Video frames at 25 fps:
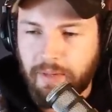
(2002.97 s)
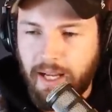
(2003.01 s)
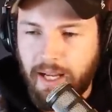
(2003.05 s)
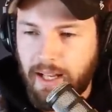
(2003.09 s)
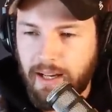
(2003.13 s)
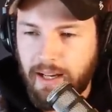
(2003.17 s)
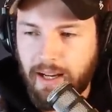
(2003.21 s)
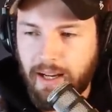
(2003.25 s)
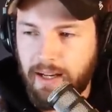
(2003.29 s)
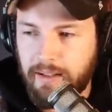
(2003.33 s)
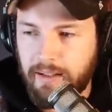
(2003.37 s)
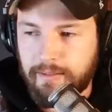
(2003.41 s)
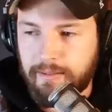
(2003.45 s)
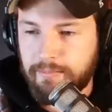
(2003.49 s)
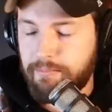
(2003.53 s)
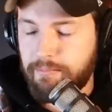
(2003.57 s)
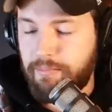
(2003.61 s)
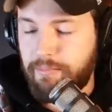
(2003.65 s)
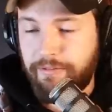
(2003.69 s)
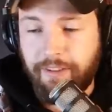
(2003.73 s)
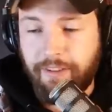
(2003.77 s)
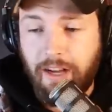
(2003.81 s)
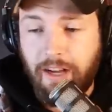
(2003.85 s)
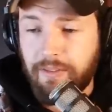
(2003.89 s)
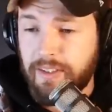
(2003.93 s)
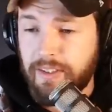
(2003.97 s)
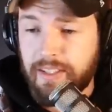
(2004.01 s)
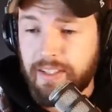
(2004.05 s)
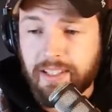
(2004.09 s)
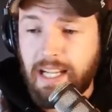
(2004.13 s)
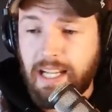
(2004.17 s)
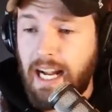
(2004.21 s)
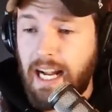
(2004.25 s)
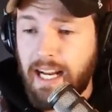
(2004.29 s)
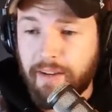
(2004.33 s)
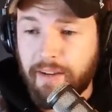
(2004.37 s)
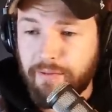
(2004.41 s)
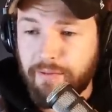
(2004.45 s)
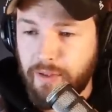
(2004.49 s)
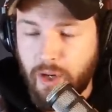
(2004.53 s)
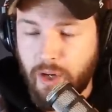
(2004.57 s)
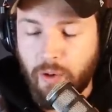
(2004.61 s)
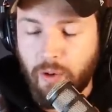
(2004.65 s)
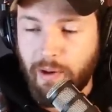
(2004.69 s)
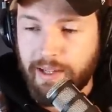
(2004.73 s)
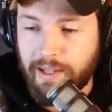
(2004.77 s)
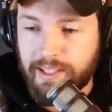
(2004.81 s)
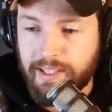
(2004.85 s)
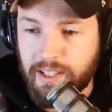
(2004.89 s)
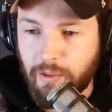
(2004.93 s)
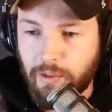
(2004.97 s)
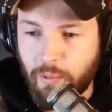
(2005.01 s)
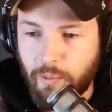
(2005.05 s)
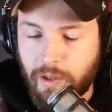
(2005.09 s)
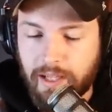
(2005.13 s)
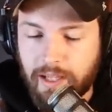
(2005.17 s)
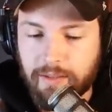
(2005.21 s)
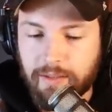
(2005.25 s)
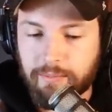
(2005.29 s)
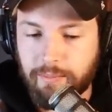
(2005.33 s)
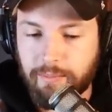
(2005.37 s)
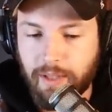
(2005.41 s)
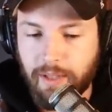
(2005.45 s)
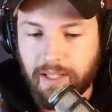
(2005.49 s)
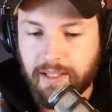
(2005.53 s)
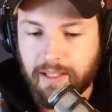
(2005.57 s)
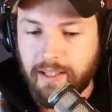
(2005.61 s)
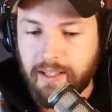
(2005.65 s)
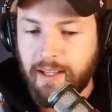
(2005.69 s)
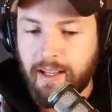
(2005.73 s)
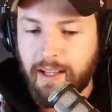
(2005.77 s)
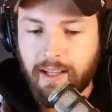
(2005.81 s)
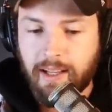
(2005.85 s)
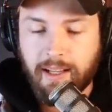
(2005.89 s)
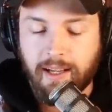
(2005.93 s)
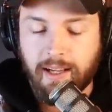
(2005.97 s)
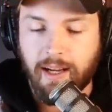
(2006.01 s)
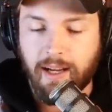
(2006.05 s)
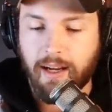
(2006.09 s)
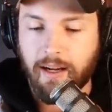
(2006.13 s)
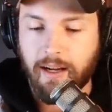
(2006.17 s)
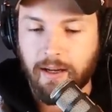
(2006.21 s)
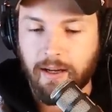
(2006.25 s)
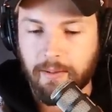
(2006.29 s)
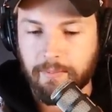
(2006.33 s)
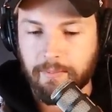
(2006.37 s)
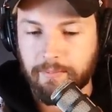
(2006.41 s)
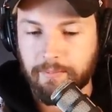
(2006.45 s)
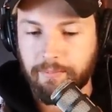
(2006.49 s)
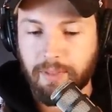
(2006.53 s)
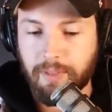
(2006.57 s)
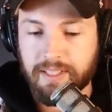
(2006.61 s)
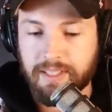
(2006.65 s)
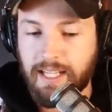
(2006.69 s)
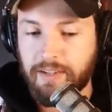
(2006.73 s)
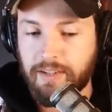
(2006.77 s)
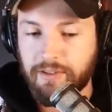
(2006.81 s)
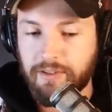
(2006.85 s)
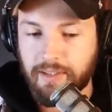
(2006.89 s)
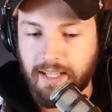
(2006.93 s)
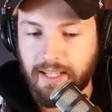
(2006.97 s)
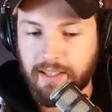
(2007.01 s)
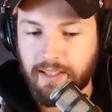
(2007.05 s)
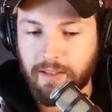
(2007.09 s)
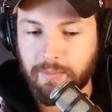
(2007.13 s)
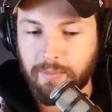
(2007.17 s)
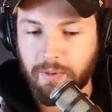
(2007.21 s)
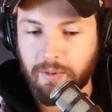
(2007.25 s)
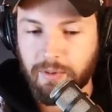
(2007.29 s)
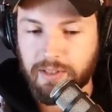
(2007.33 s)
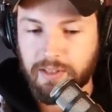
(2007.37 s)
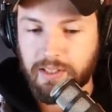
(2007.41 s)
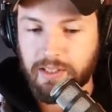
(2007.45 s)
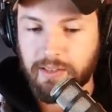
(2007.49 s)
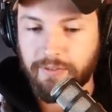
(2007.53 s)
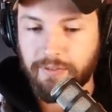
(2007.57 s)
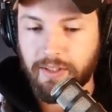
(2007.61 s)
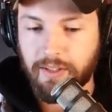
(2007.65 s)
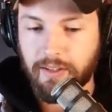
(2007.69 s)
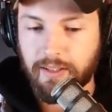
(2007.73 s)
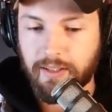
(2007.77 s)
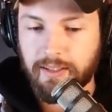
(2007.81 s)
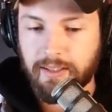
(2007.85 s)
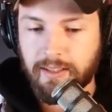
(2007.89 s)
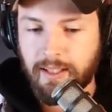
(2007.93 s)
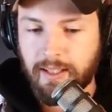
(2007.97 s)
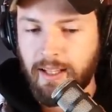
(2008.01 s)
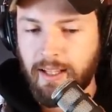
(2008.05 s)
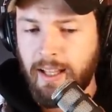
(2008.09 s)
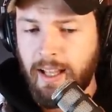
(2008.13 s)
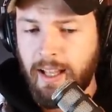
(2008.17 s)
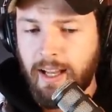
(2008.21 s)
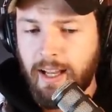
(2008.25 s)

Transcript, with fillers: I, I founded in I have no idea what, but um, potentially that could be what she's feeling.